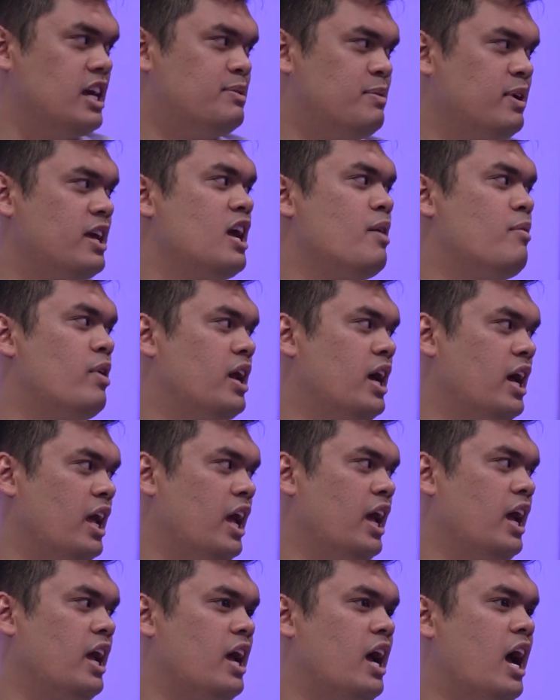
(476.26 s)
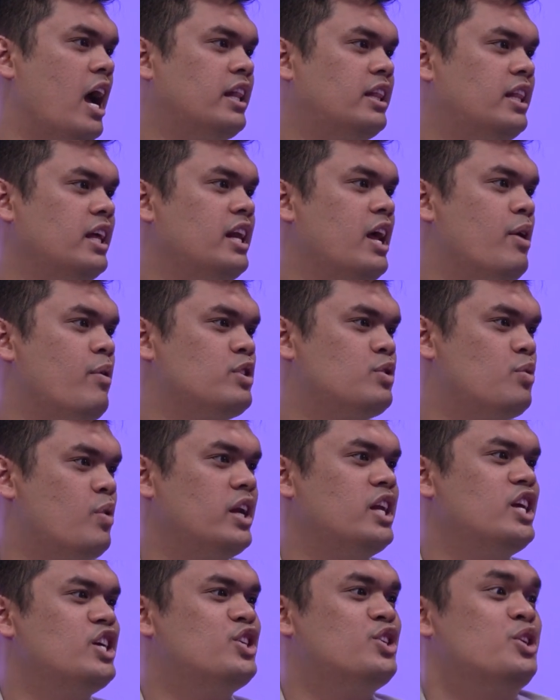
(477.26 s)
speaking about the egg, I think there was
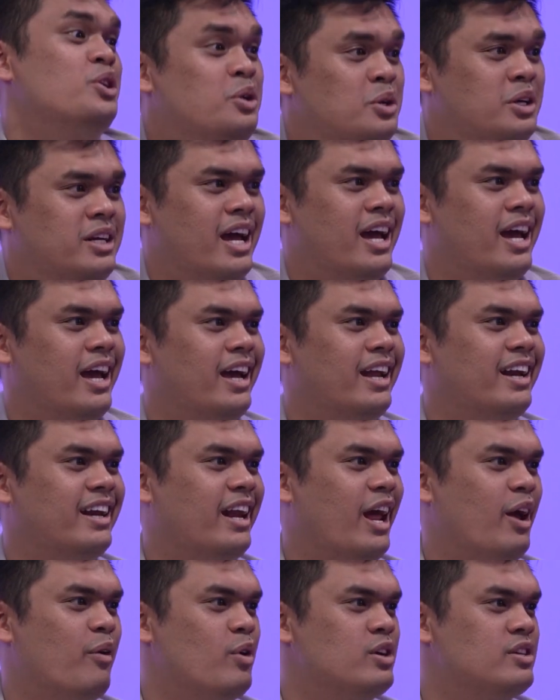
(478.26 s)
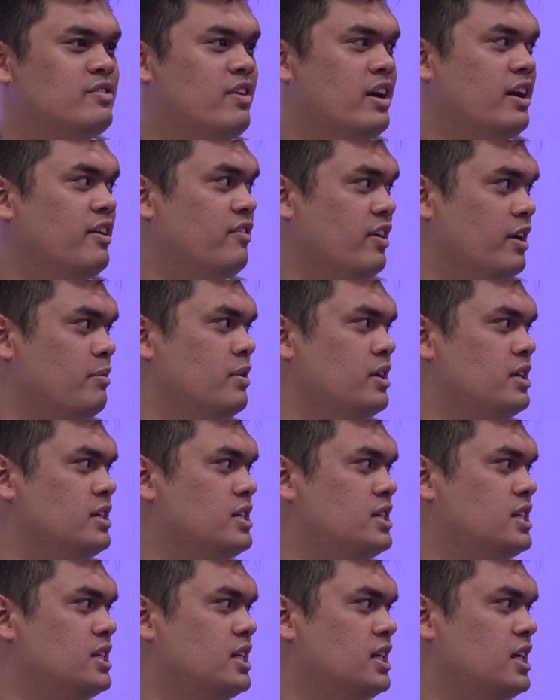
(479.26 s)
one issue that was very
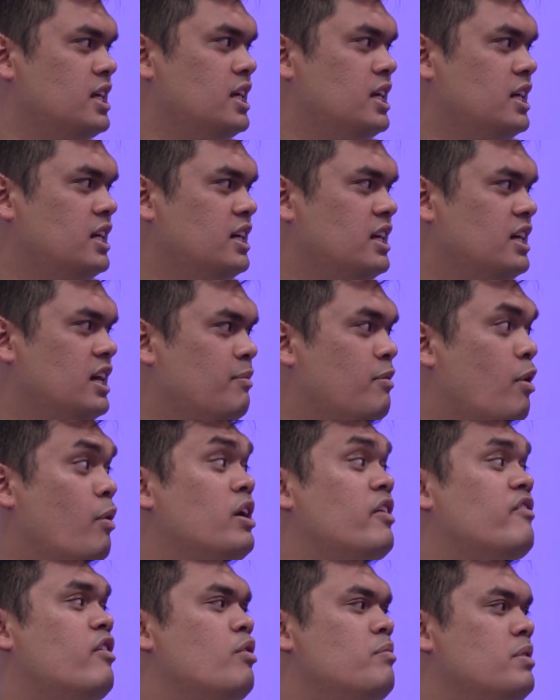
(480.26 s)
famous about one of our